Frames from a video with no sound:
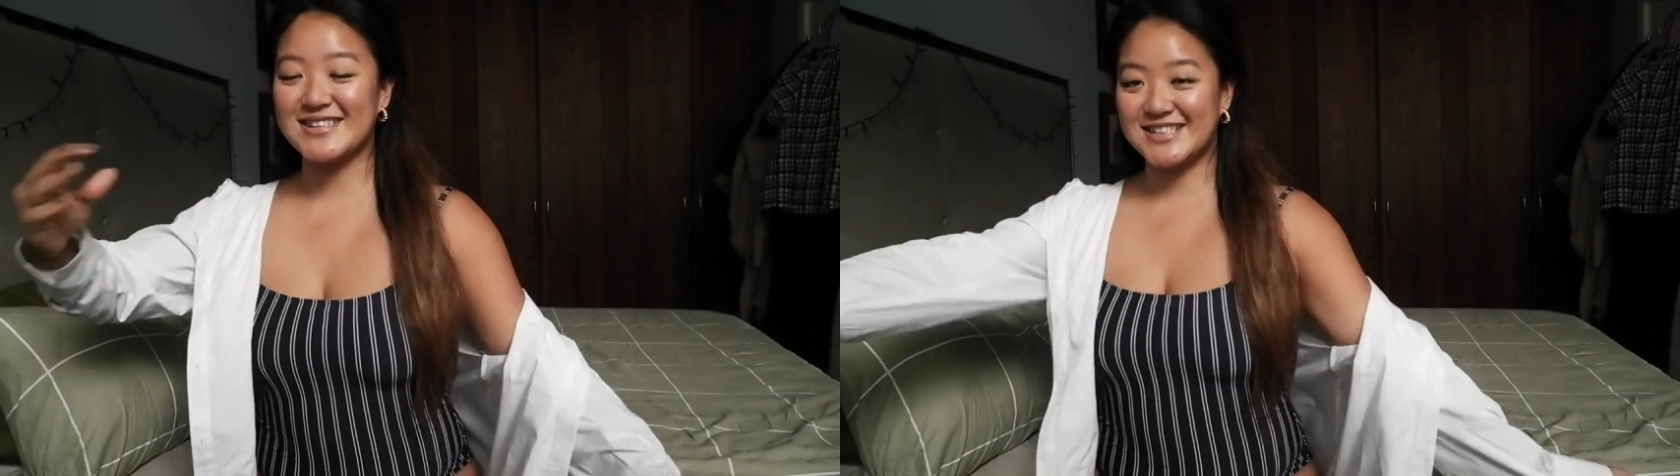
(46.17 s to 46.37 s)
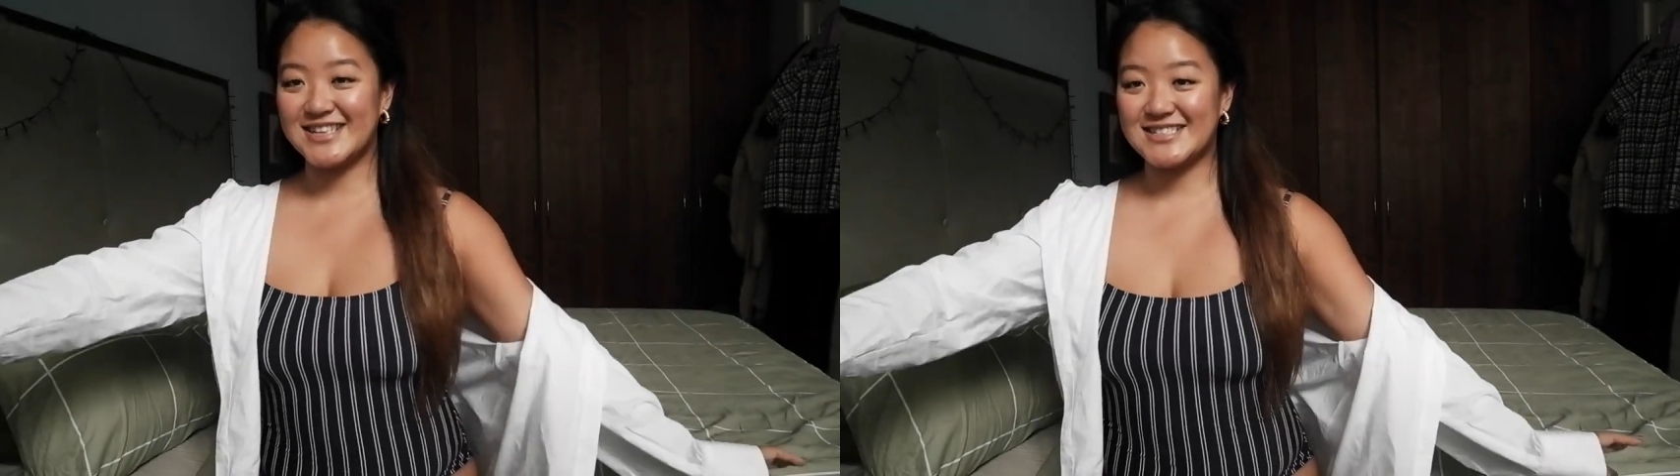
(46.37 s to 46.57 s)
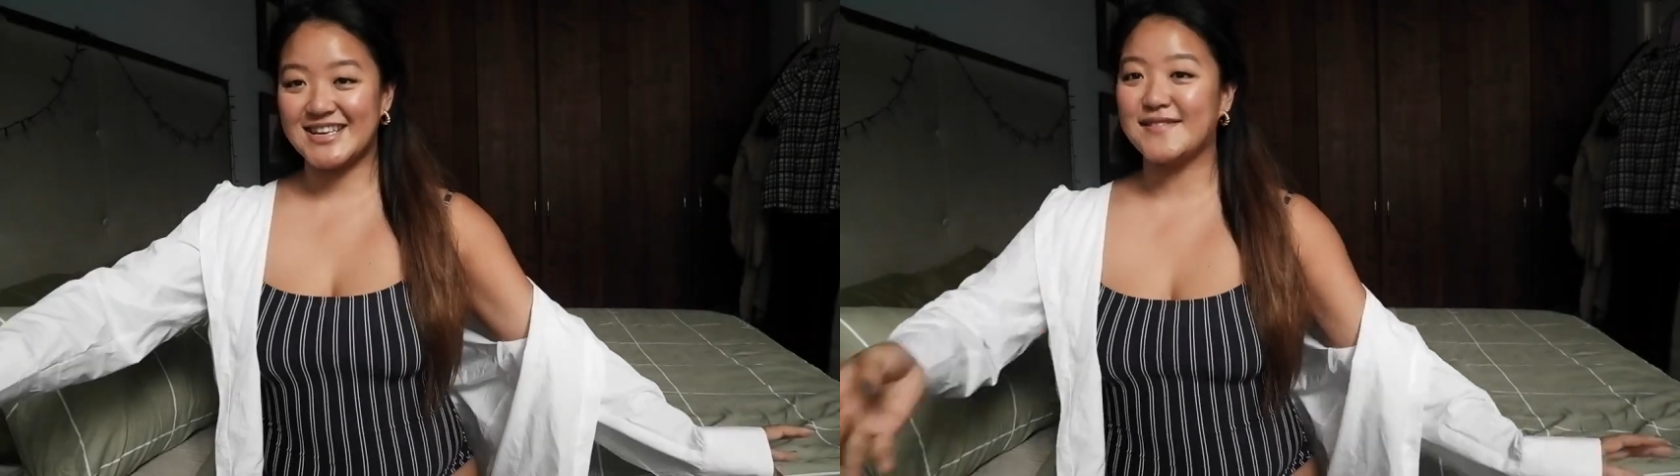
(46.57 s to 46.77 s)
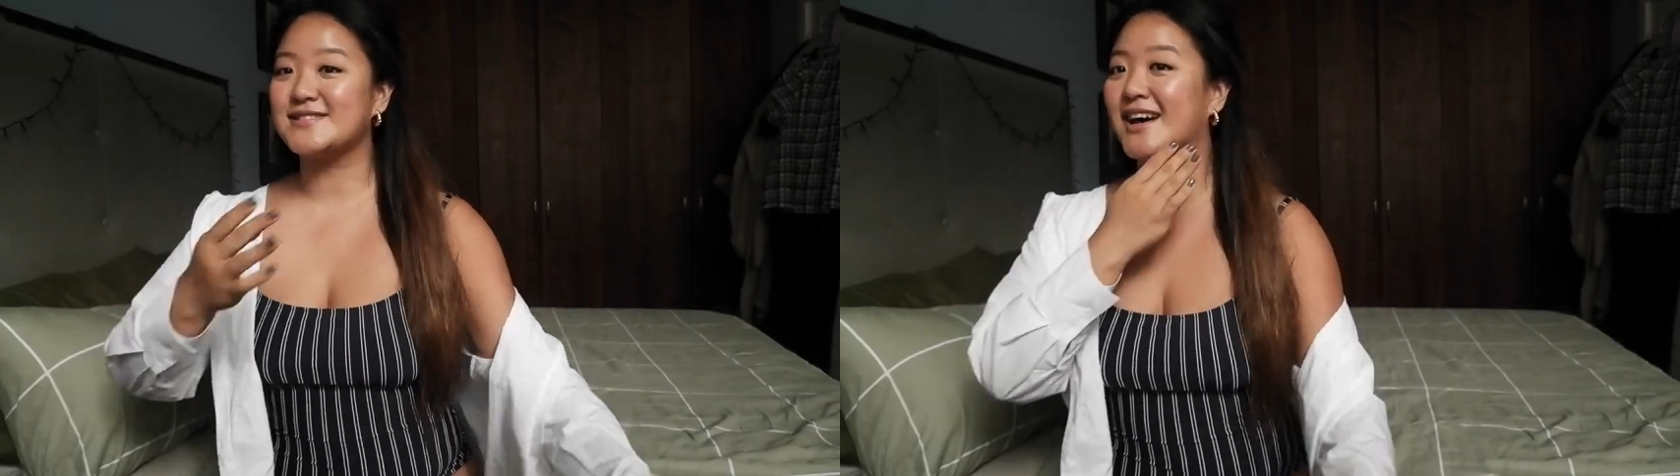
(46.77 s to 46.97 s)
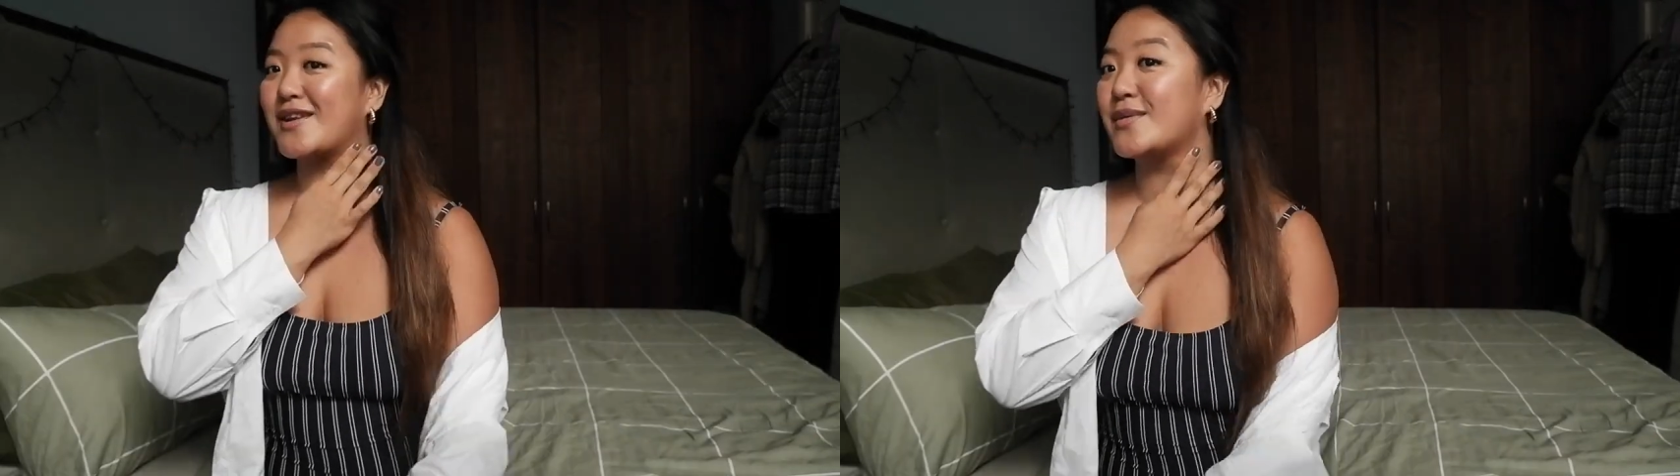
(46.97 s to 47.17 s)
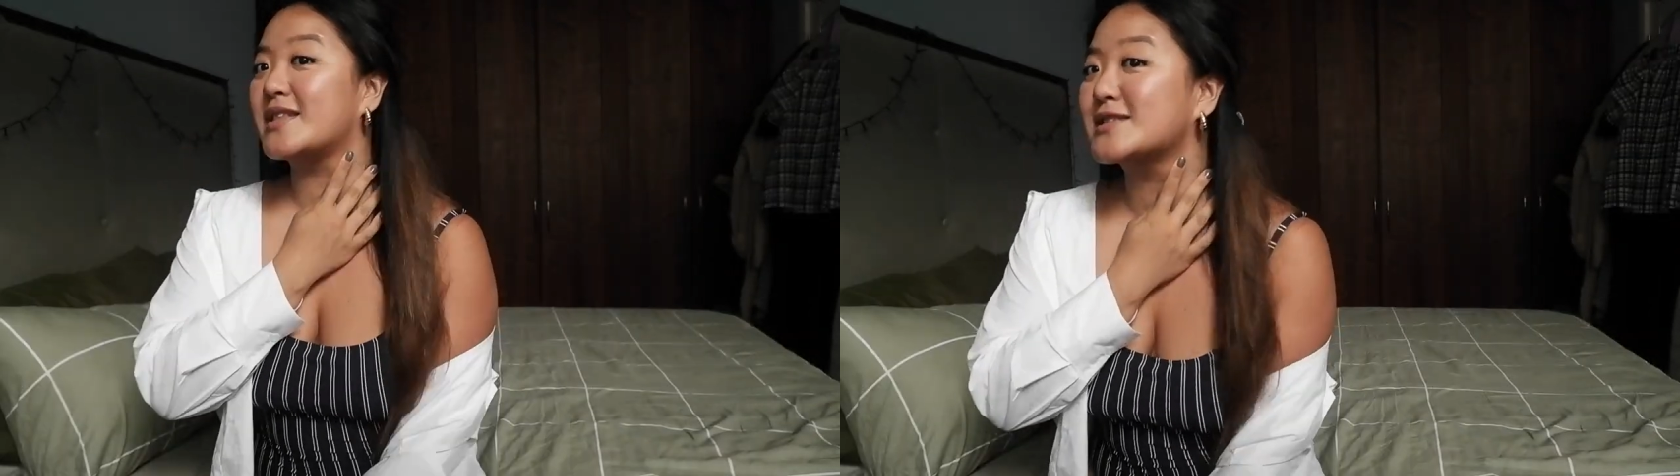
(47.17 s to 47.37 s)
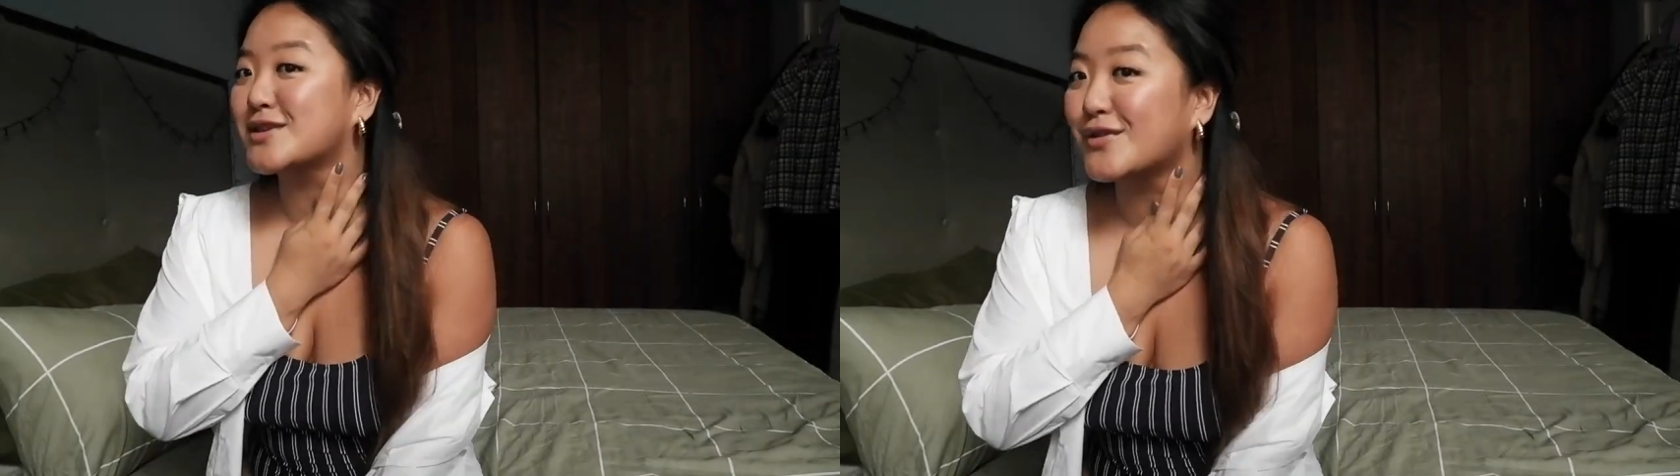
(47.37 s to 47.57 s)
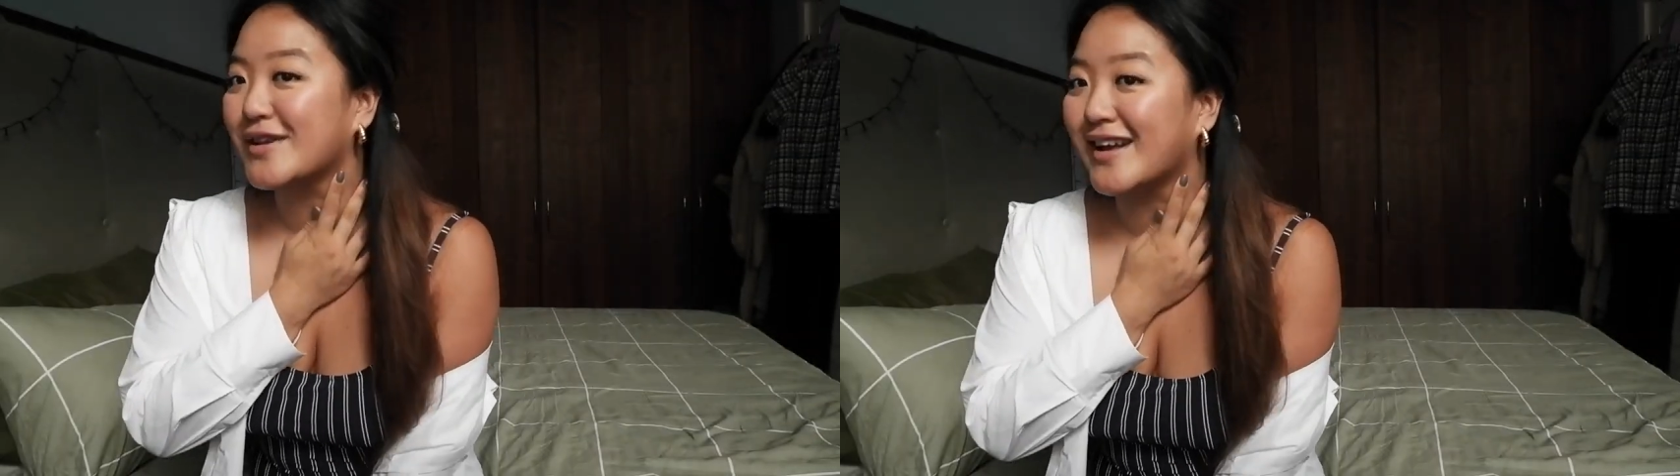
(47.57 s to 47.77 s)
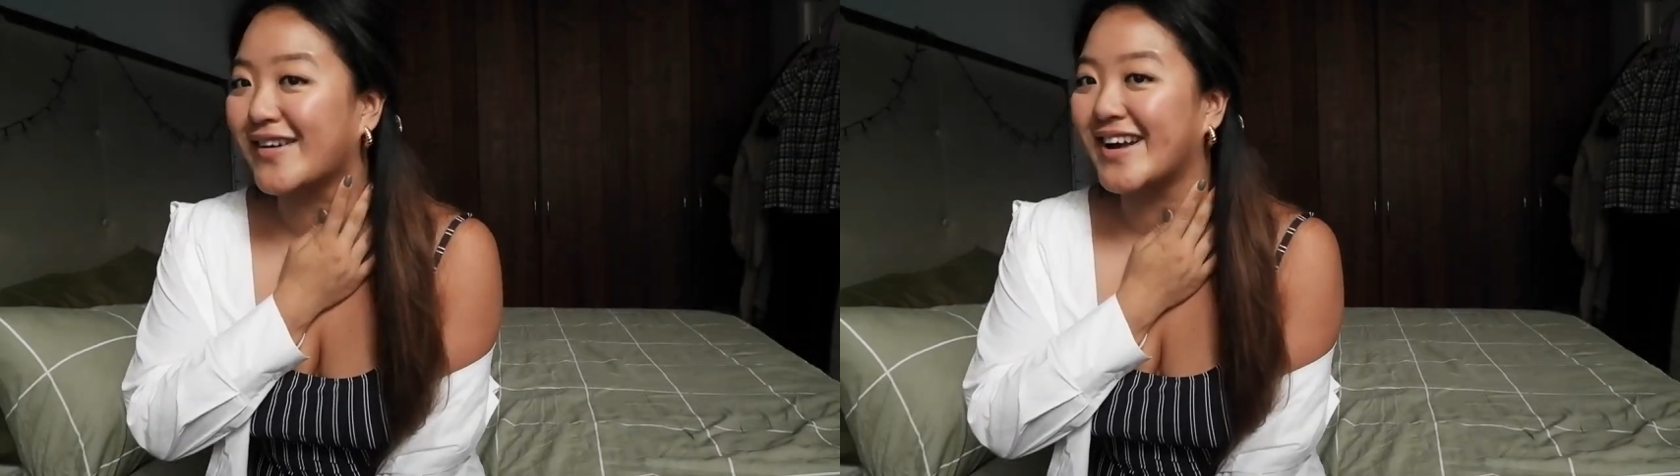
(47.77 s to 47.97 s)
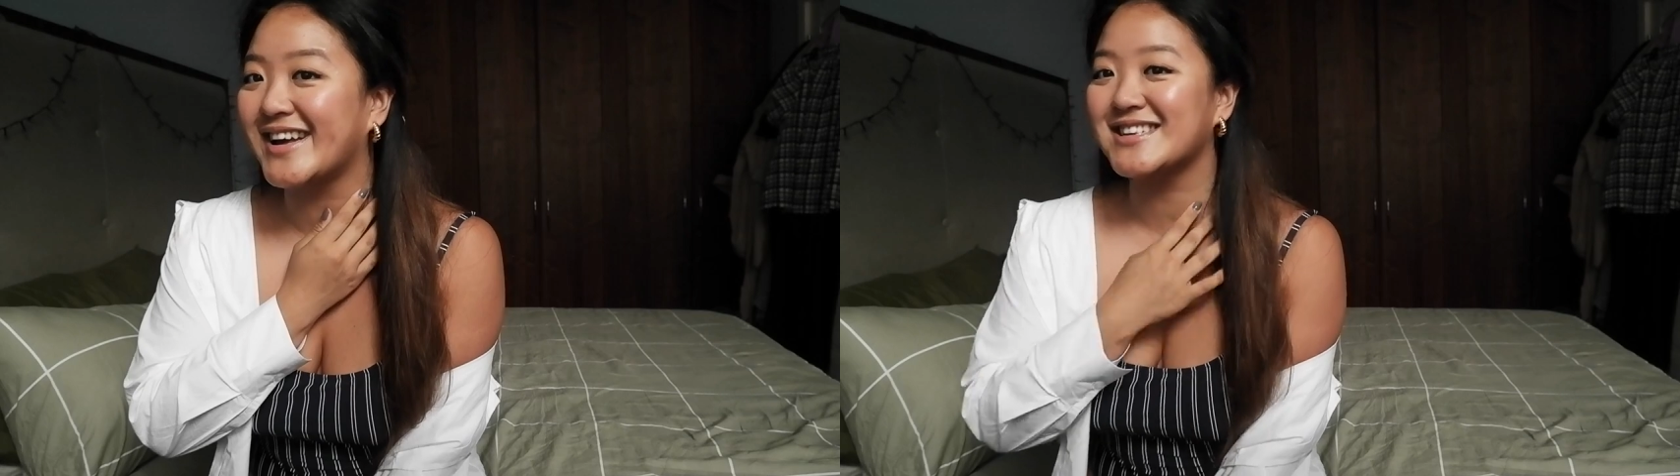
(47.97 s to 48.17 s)
As you can see, I styled it with these gold
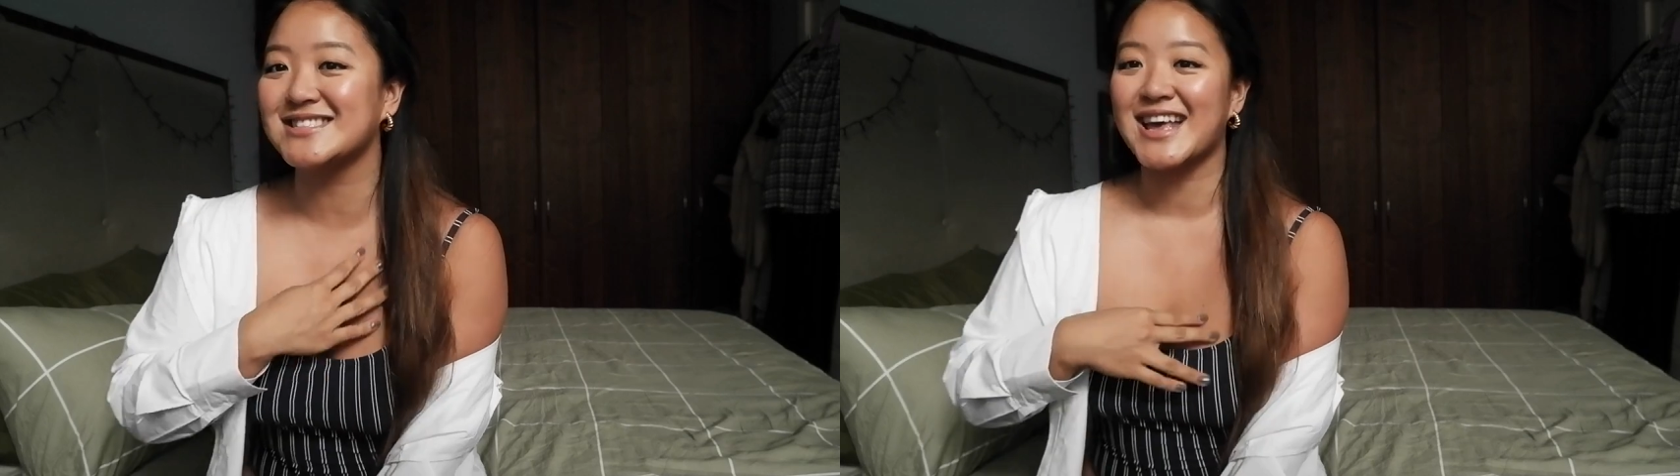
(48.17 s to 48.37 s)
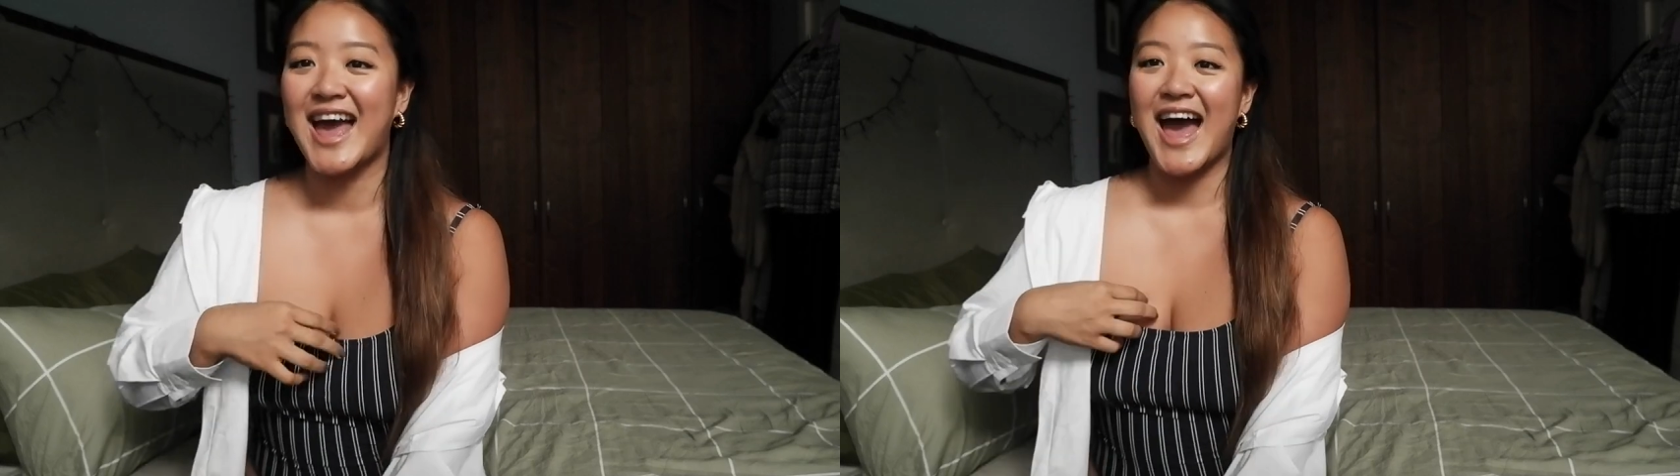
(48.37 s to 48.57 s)
earrings